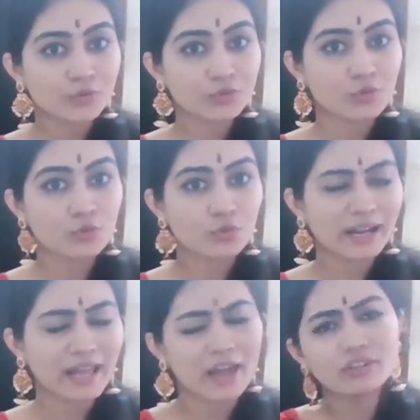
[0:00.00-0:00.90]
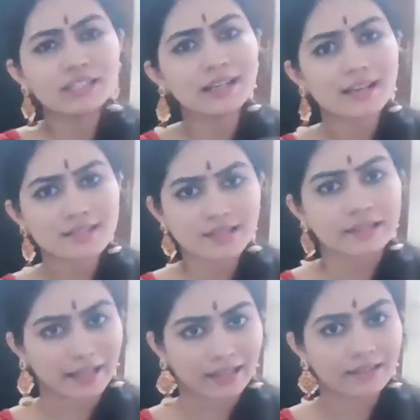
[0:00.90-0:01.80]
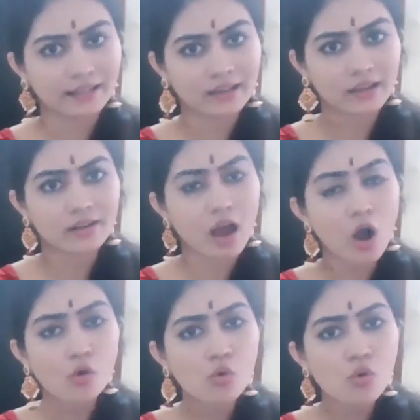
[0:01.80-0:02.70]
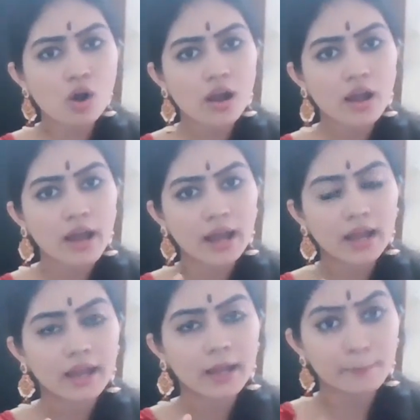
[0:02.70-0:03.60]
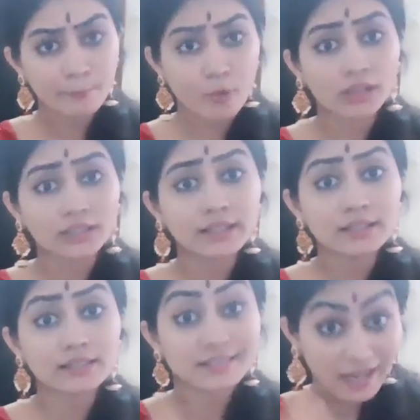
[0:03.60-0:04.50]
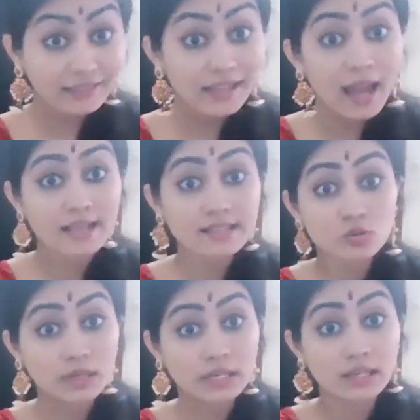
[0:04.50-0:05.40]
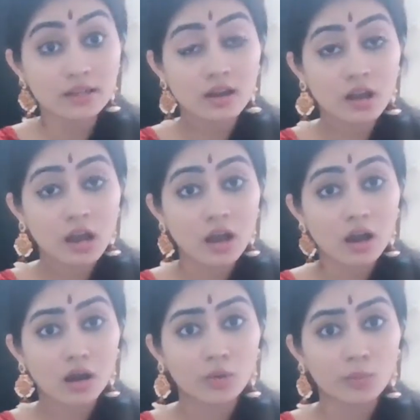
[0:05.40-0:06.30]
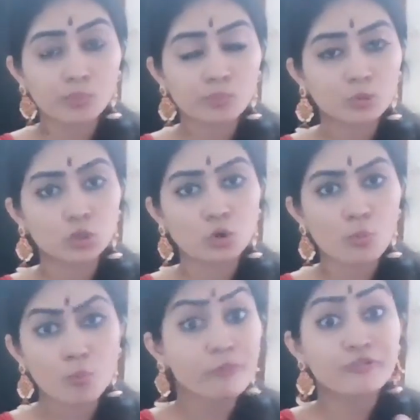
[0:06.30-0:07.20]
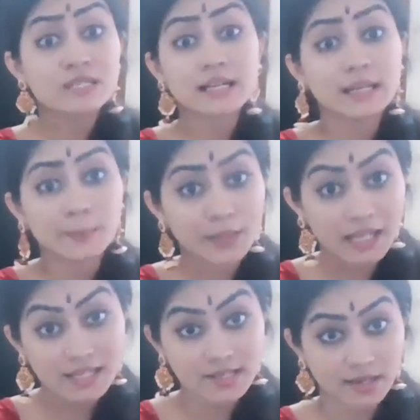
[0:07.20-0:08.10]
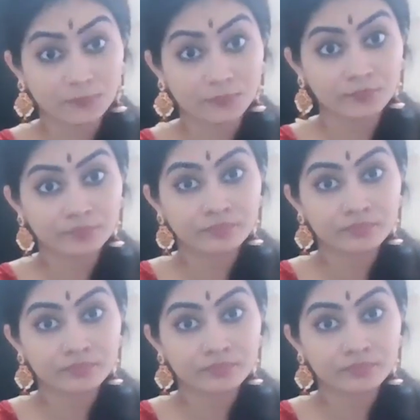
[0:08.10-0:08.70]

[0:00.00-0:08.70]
So everything lies in the technique and how important that has to be, physically pleasing